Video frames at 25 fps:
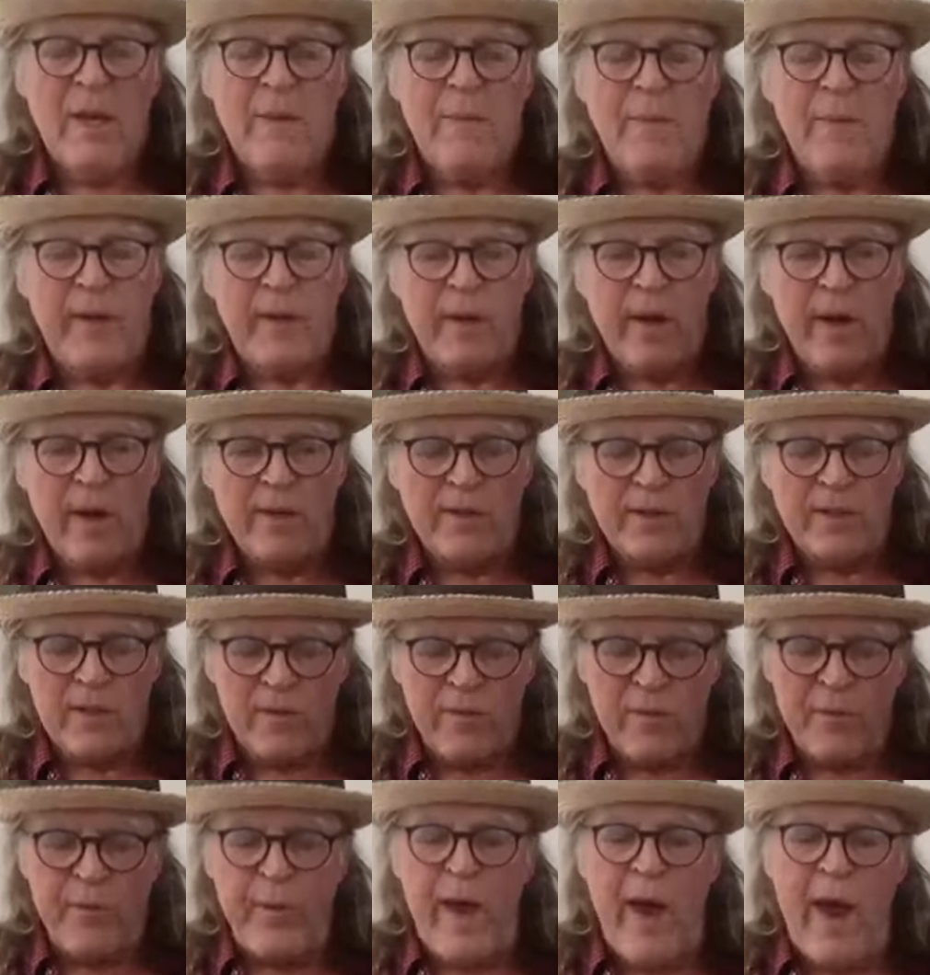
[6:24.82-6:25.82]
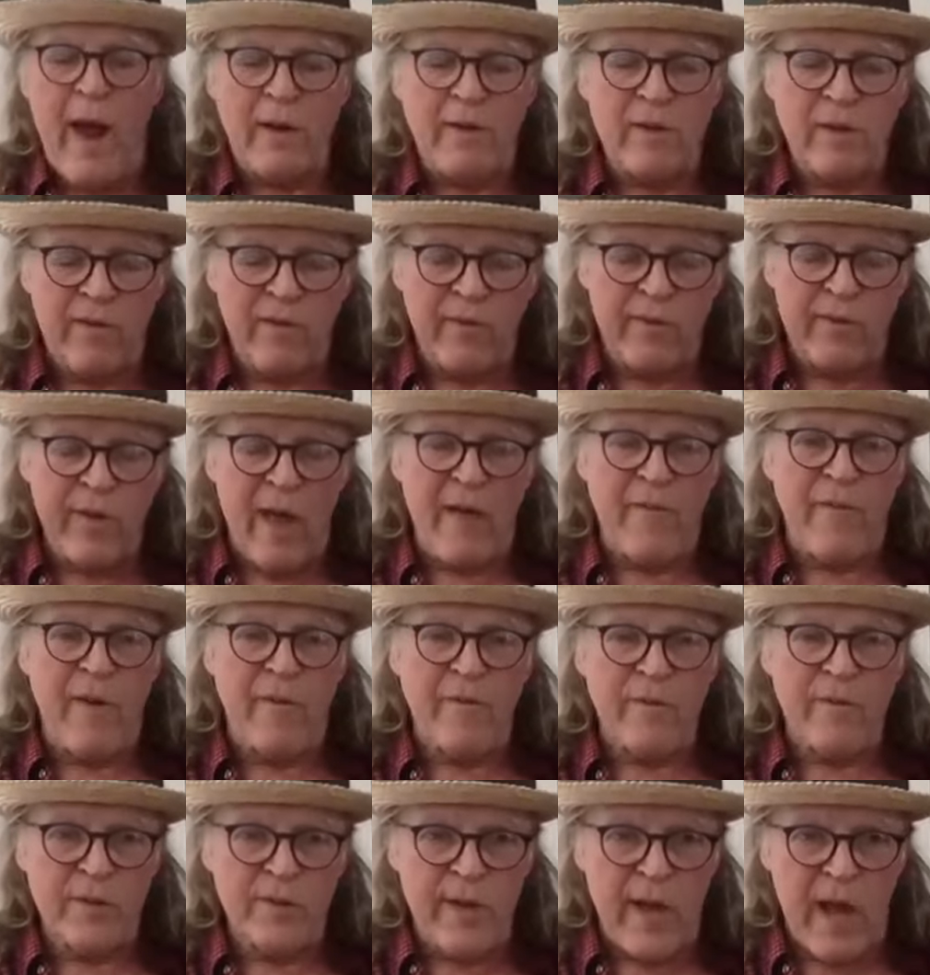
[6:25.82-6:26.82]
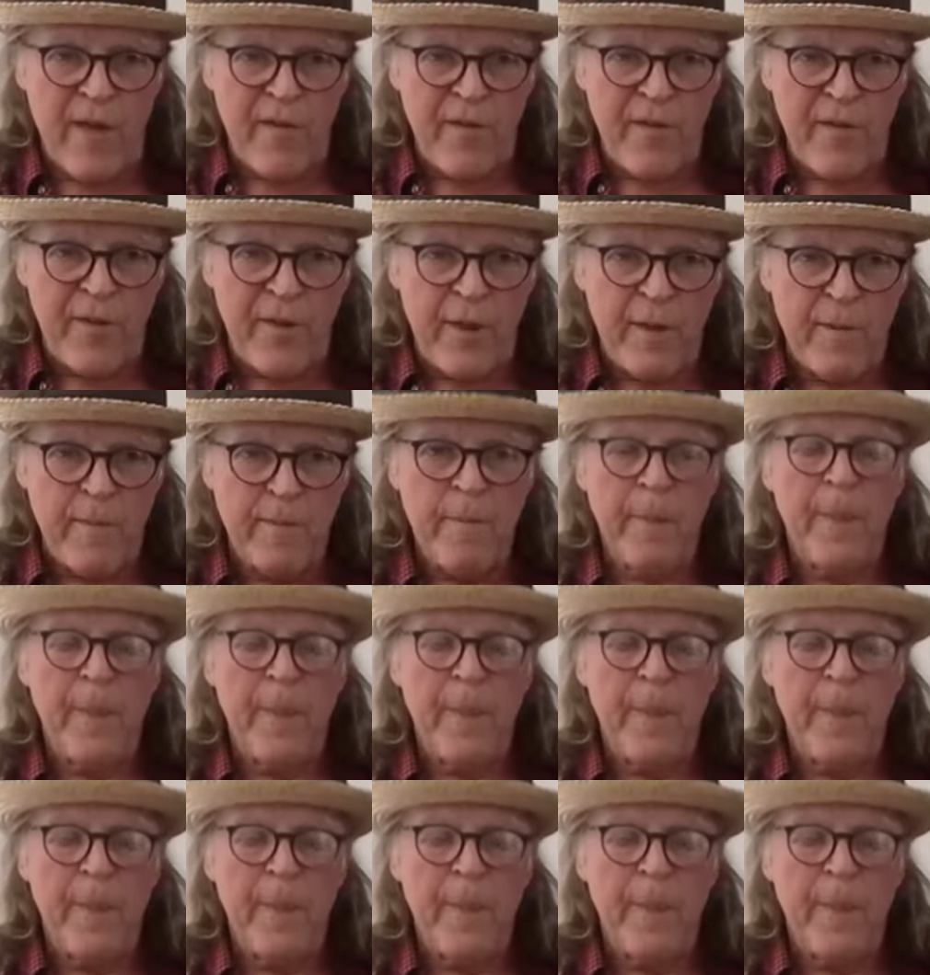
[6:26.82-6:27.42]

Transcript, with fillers: because the fact of life after death,